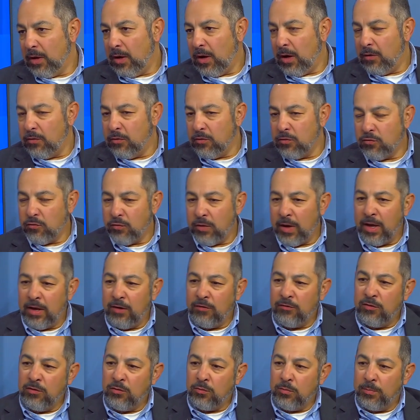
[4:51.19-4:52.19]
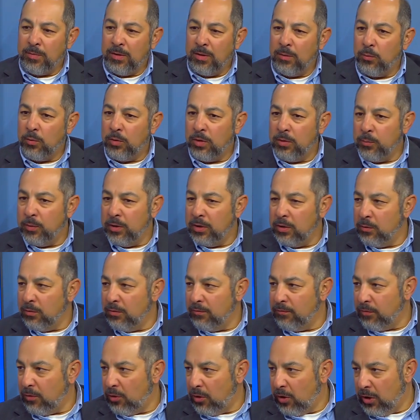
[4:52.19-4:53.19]
Other strategies would be, what are we
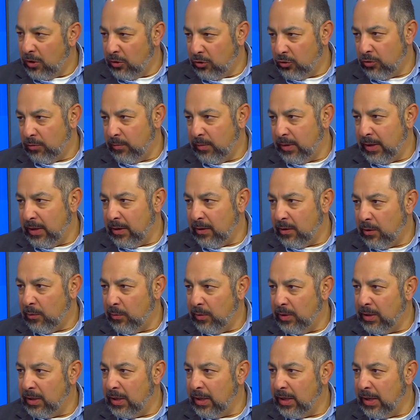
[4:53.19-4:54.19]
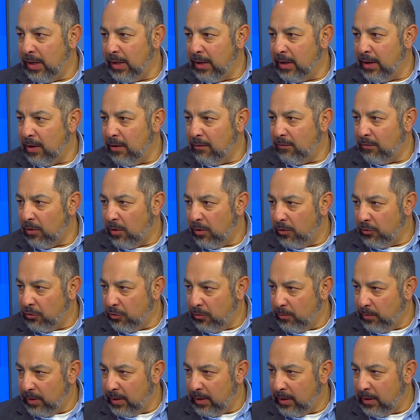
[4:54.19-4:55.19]
doing for long-term care? Are we taking care of
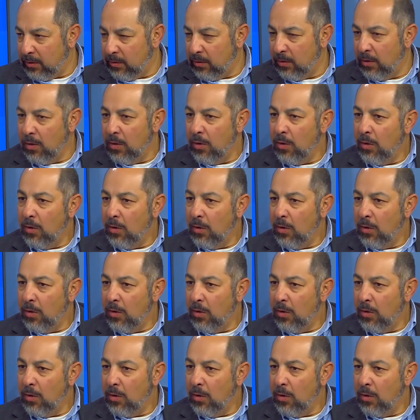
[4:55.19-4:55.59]
long-term care?